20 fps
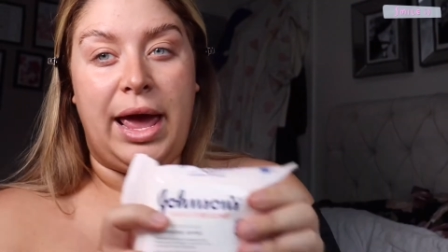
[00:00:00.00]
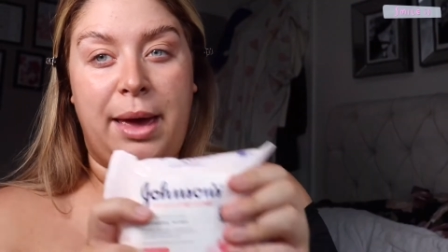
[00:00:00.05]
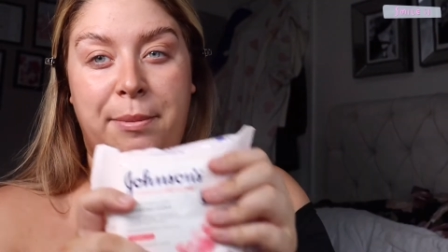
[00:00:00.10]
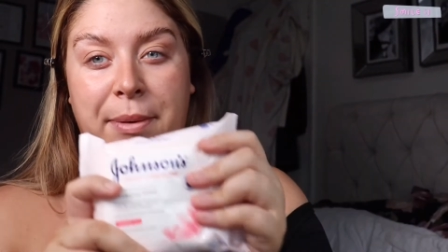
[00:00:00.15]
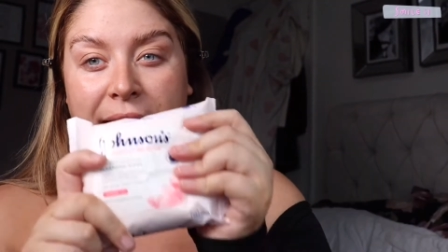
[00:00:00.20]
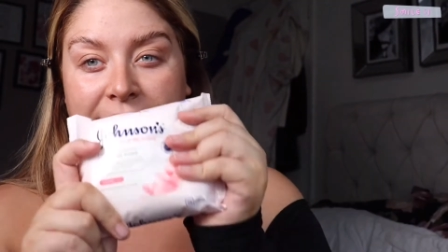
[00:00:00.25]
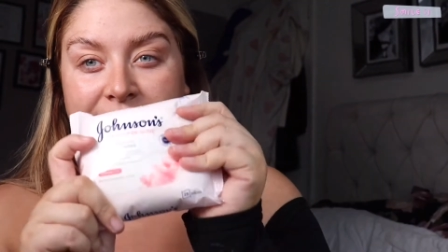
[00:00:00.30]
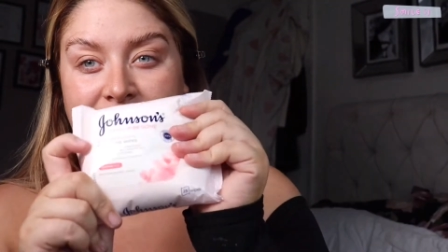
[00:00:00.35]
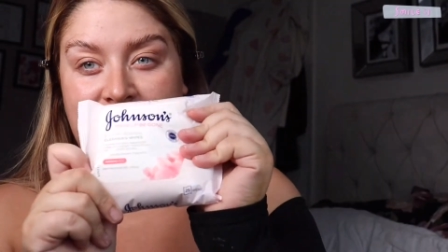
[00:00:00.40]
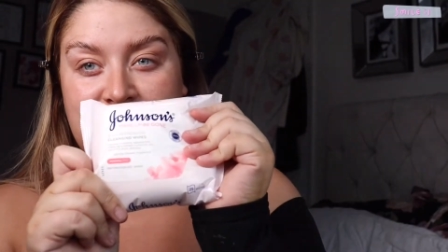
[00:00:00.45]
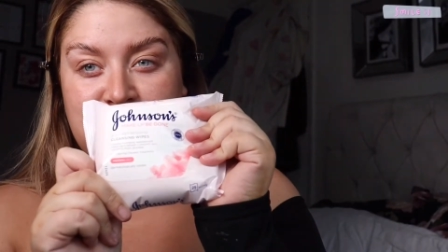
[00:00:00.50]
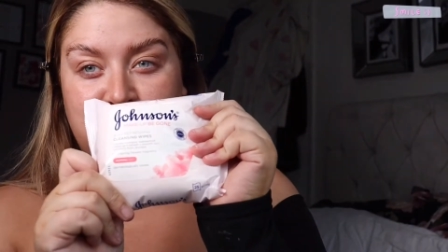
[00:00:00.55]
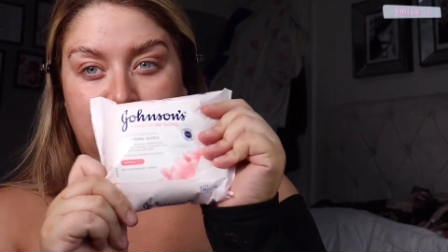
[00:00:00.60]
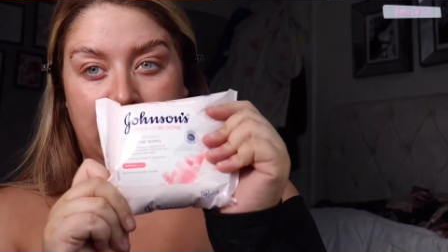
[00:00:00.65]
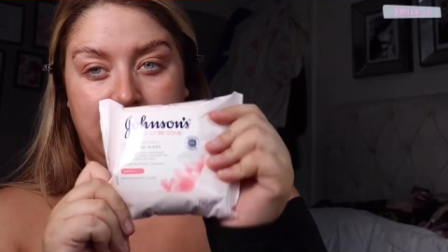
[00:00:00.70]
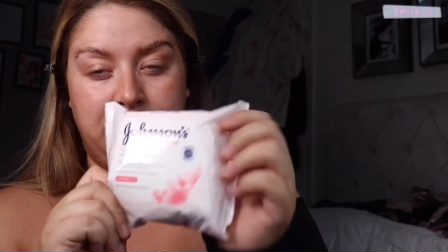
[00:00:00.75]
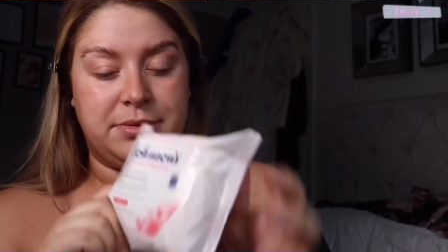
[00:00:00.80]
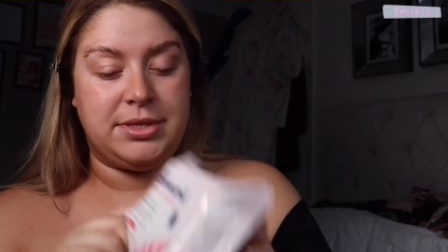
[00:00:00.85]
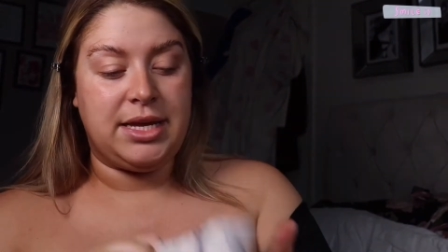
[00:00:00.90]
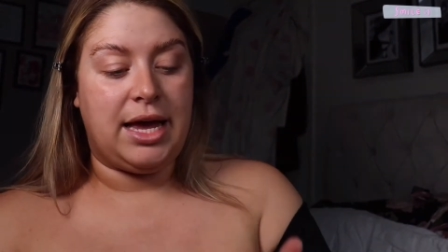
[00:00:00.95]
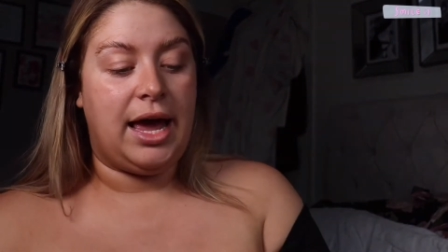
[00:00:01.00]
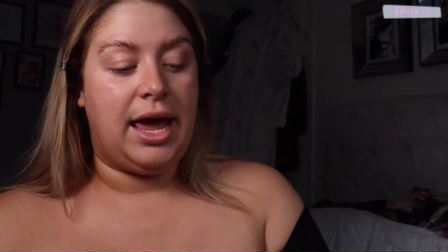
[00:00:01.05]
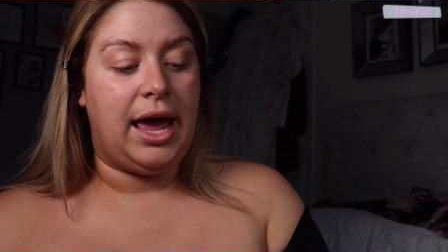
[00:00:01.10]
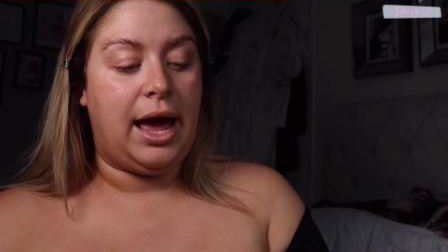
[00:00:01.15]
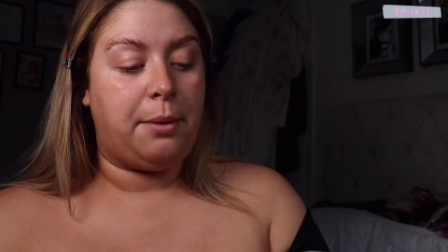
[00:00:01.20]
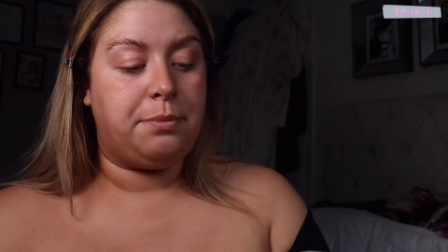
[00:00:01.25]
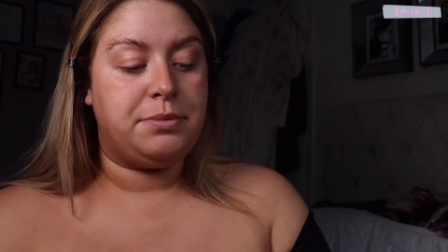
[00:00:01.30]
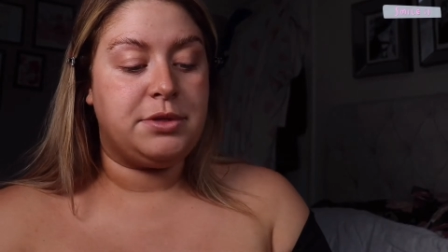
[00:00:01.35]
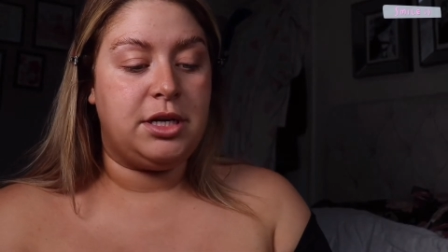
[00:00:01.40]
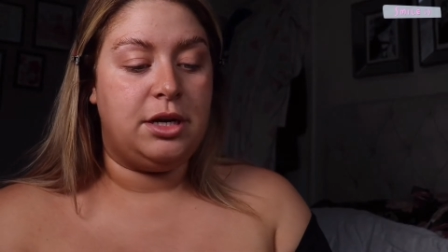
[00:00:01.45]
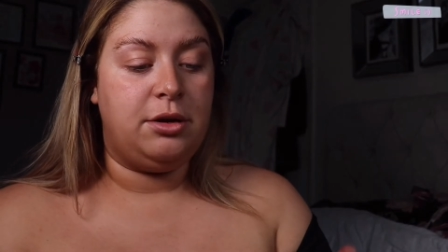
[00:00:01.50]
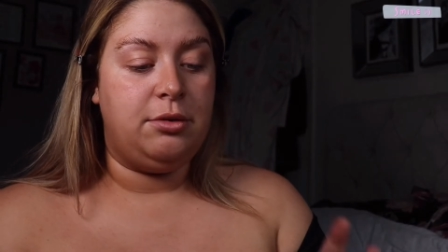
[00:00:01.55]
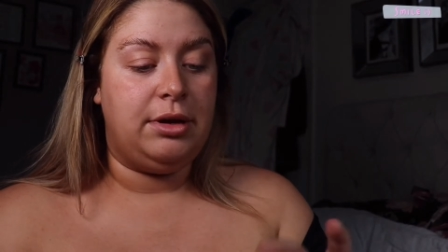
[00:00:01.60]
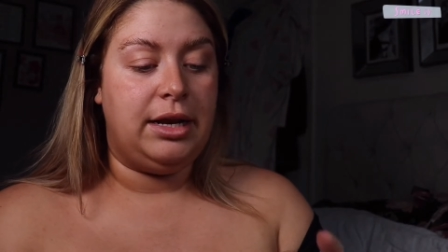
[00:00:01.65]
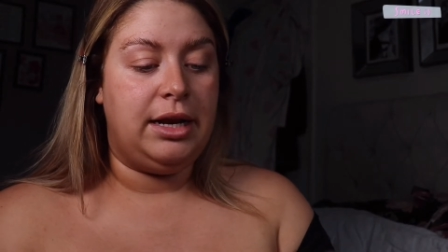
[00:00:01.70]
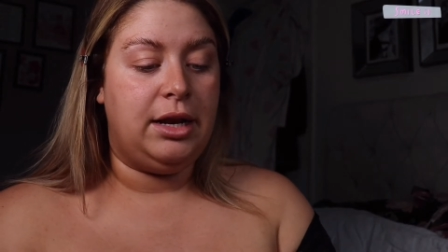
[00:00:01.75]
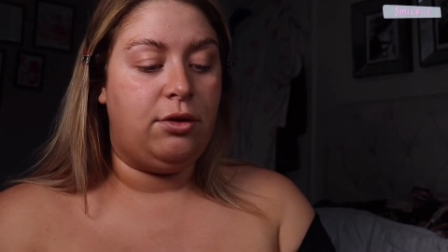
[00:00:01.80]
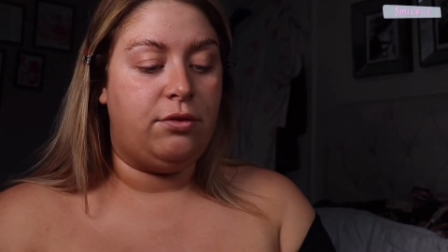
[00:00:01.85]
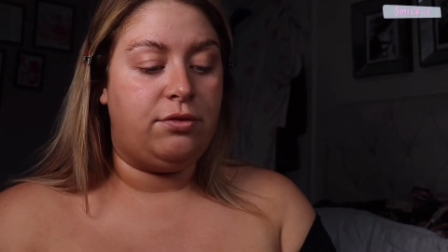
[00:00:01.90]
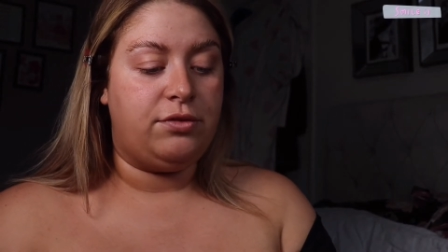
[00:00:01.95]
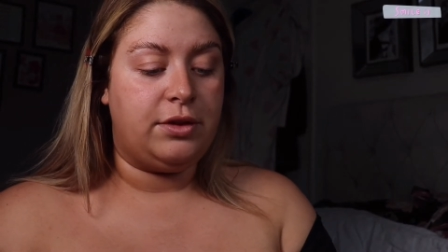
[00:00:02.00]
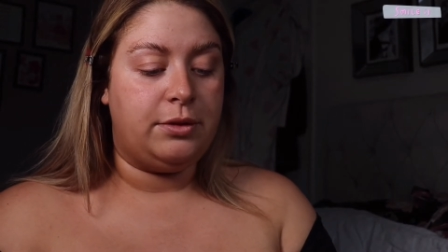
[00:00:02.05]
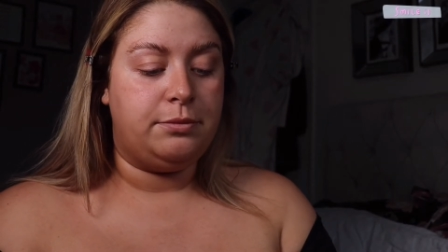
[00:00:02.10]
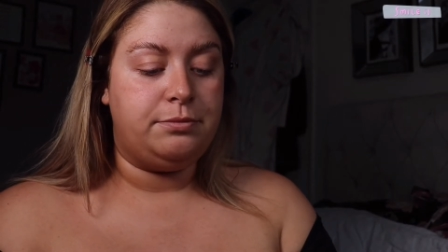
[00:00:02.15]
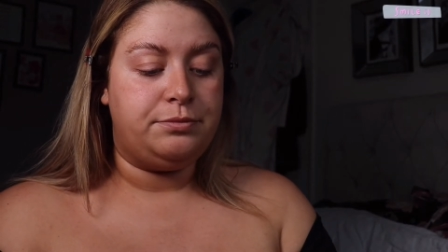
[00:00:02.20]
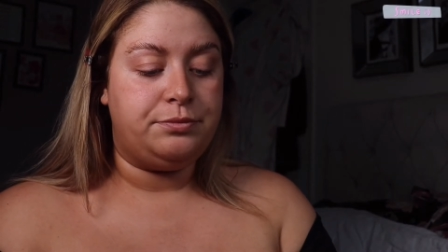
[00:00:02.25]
by these wipes I absolutely love them